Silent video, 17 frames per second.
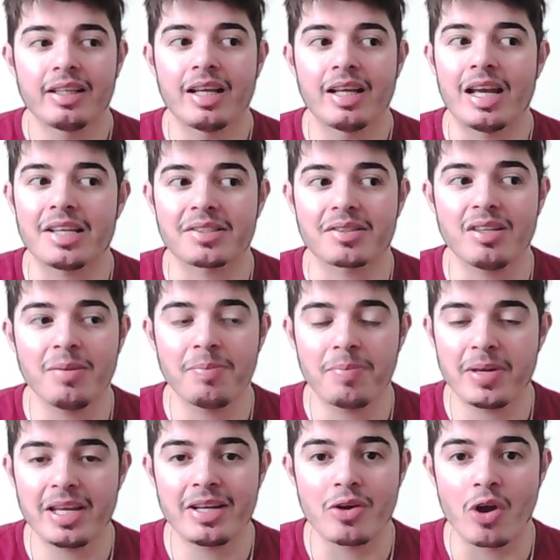It's going to
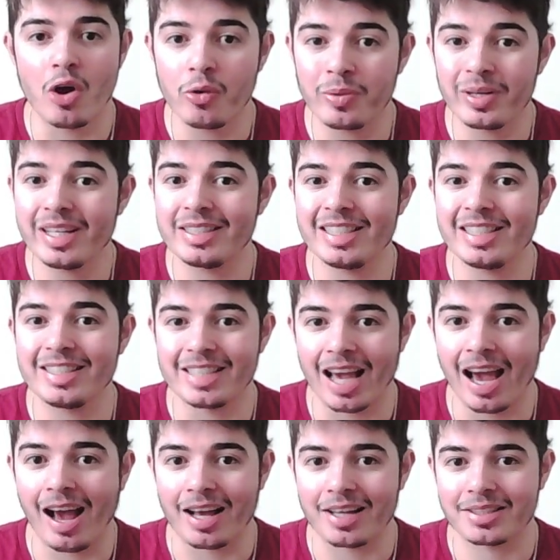be no easy
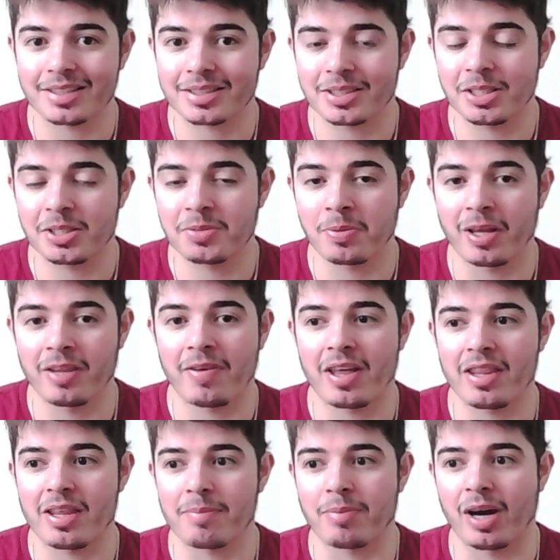task, despite the
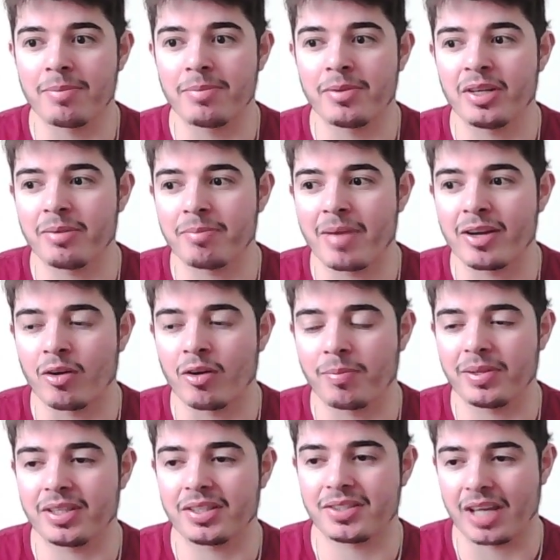fact that Bayern Munich may not be
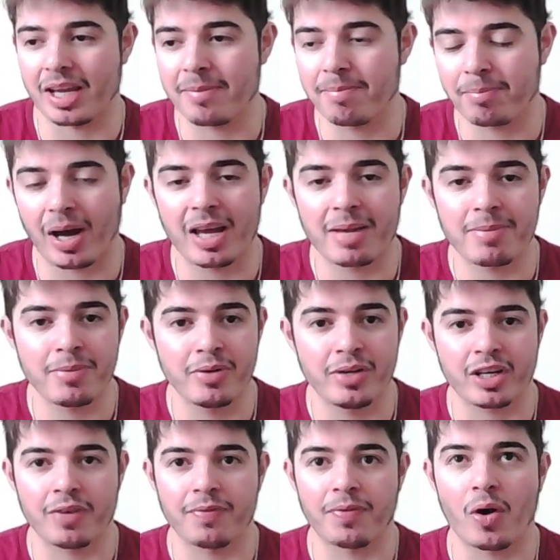the same Bayern
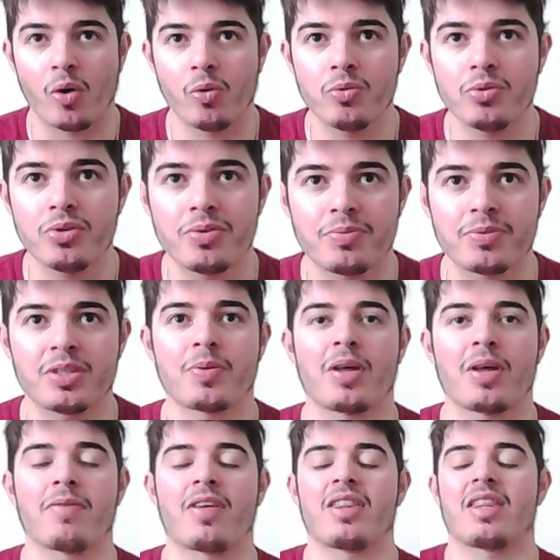Munich of old, despite
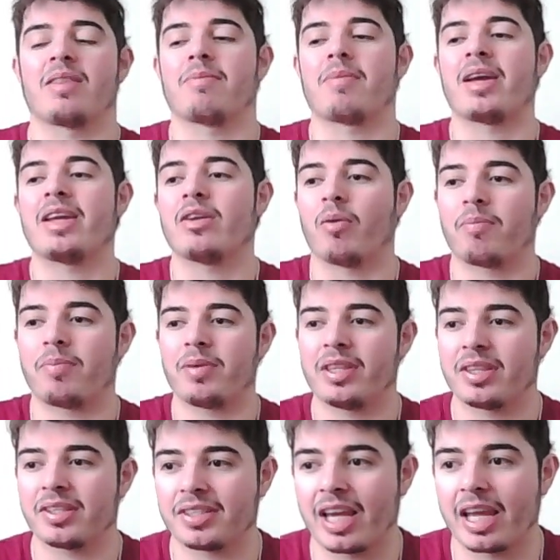the fact that they may not be
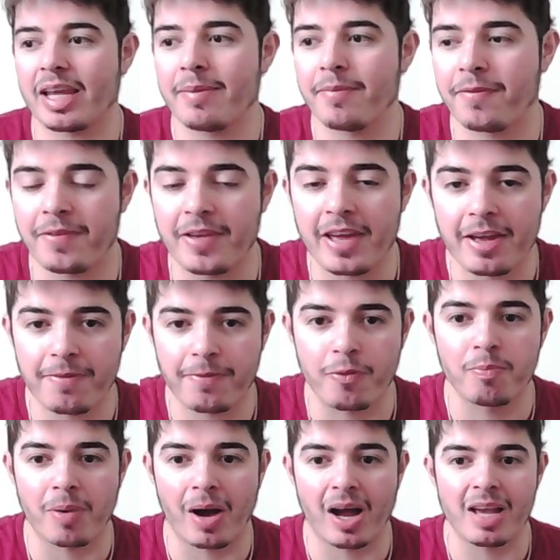the same fearful
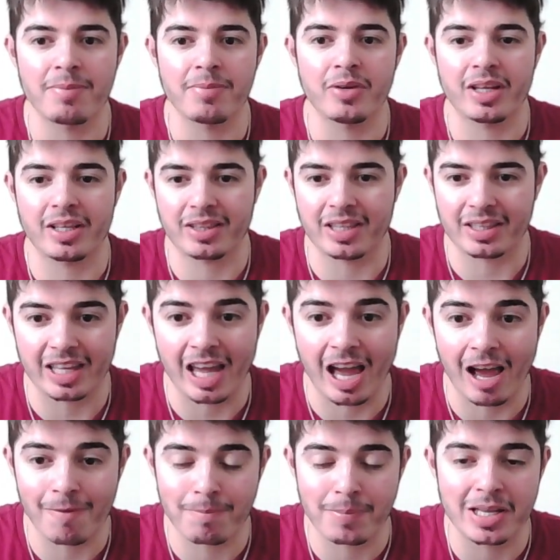Bayern Munich that they
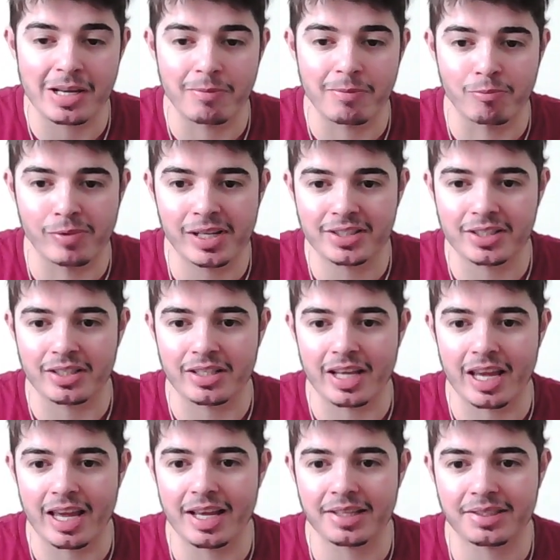have been in recent
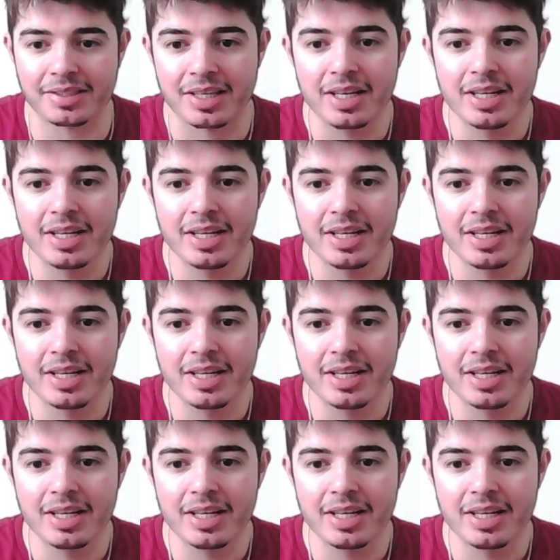years.